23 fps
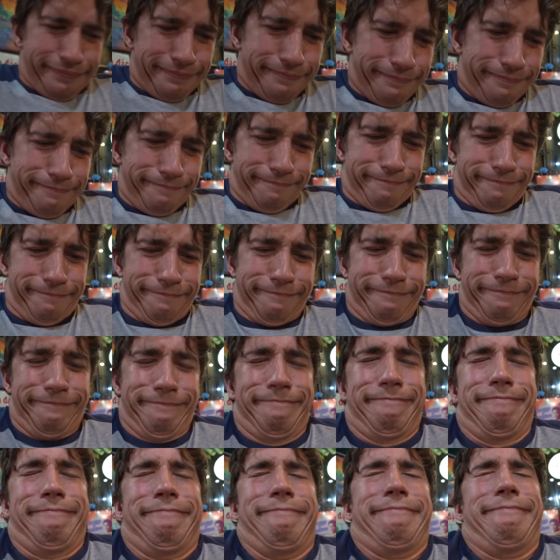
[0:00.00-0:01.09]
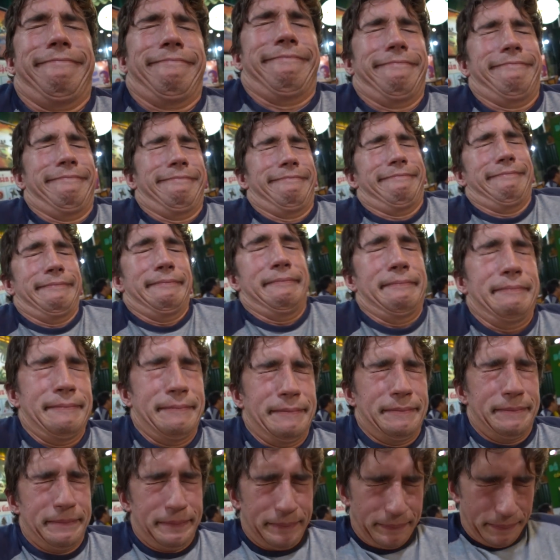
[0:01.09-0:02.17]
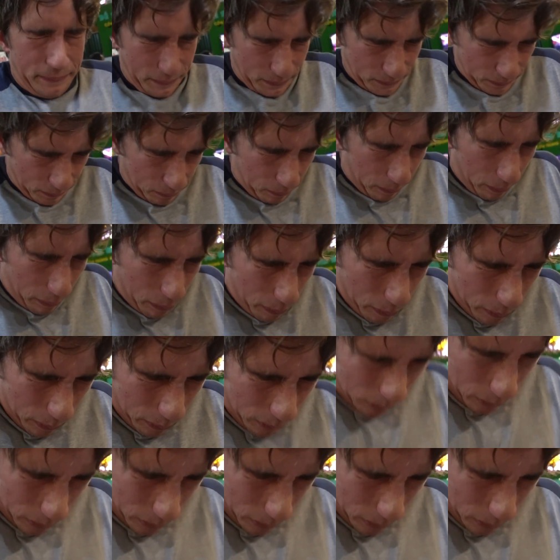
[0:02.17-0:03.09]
He's, he's holding it. Has he stuck the landing?